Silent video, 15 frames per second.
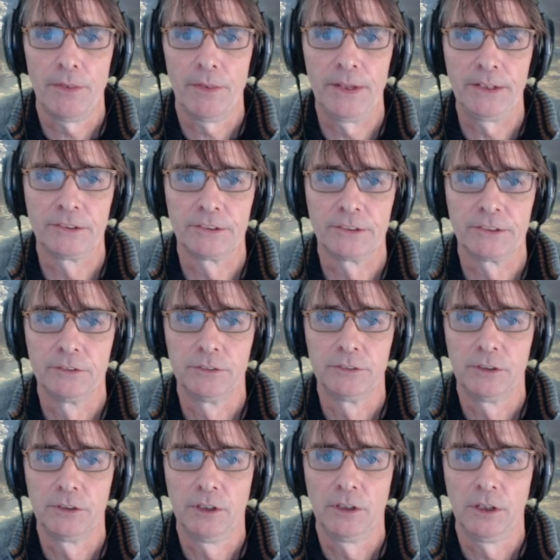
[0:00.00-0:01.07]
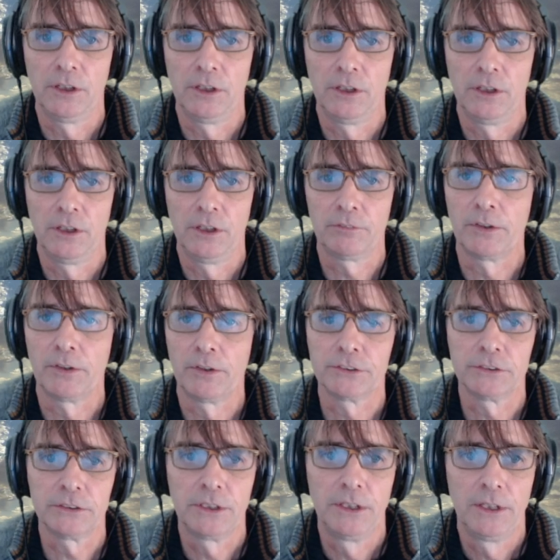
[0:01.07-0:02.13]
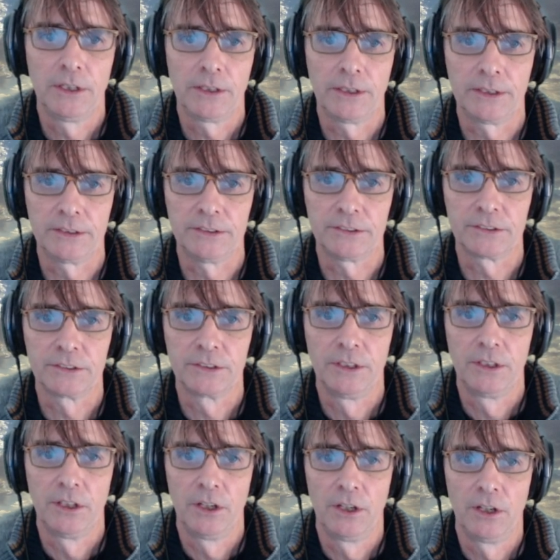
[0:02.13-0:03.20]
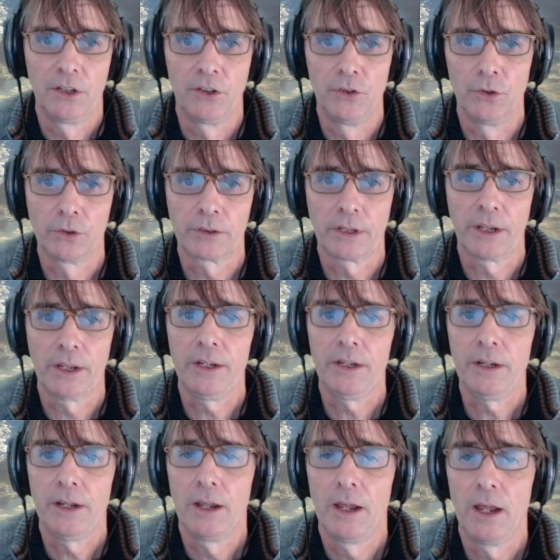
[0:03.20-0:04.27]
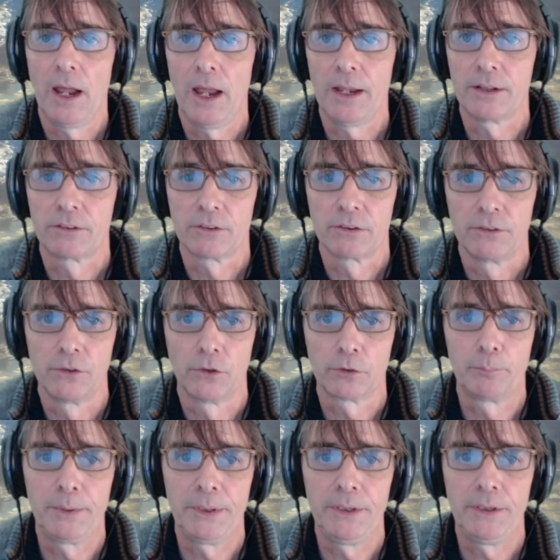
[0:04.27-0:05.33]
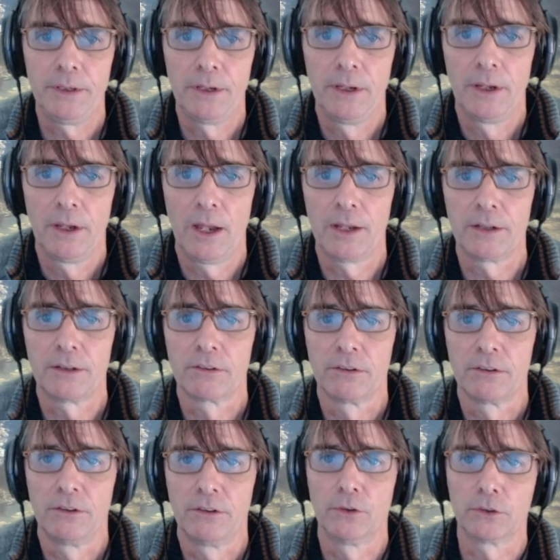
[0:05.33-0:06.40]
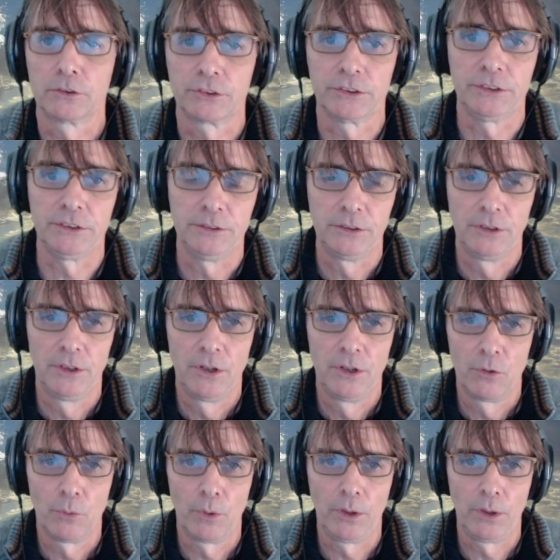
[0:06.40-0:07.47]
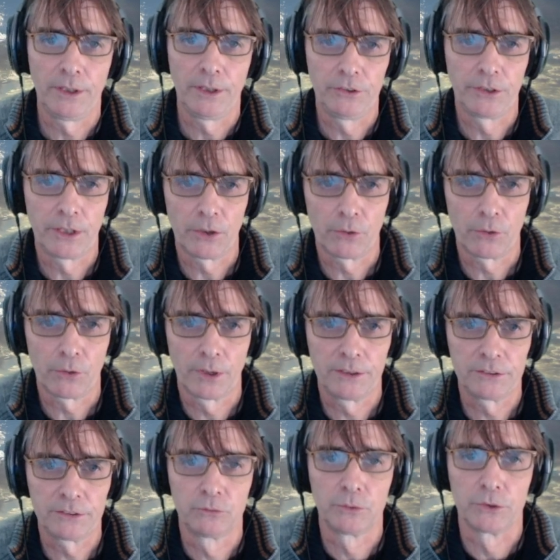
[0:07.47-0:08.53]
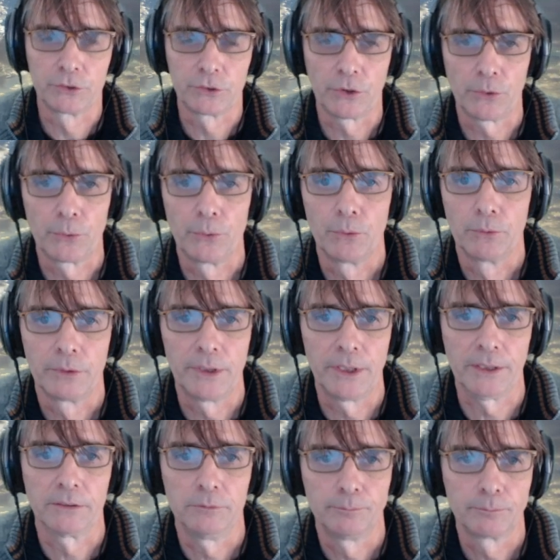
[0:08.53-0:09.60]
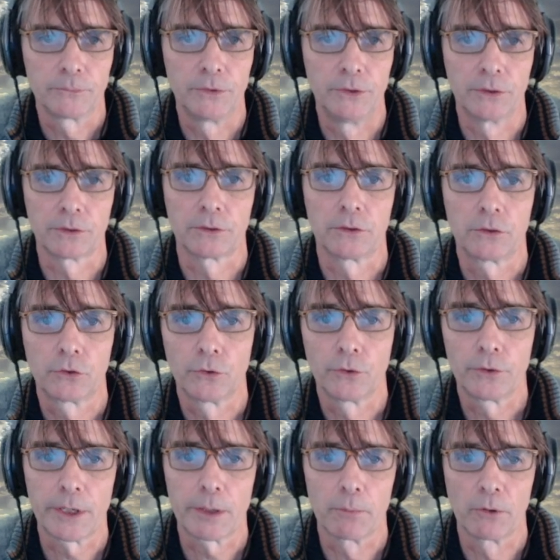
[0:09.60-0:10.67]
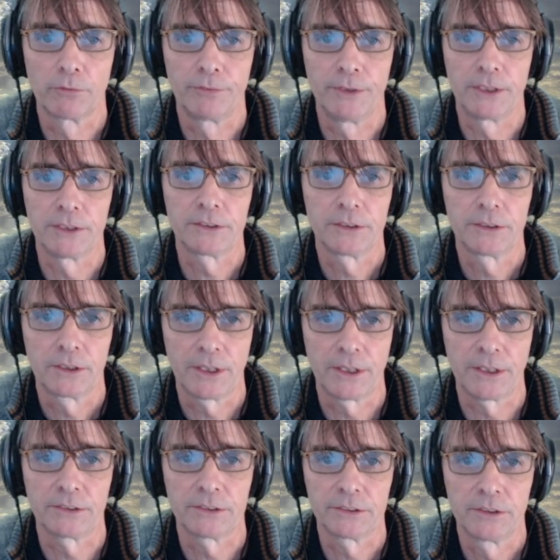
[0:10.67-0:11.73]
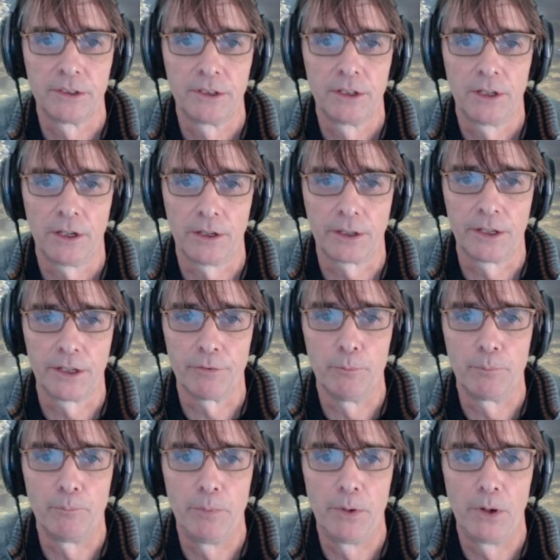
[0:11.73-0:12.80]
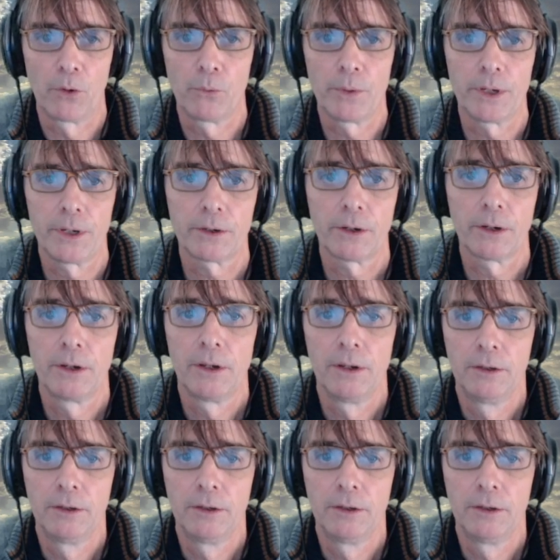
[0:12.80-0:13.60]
this function that is not a and not b and not c. Well, easy calculation will show you that the truth table of this is given below here.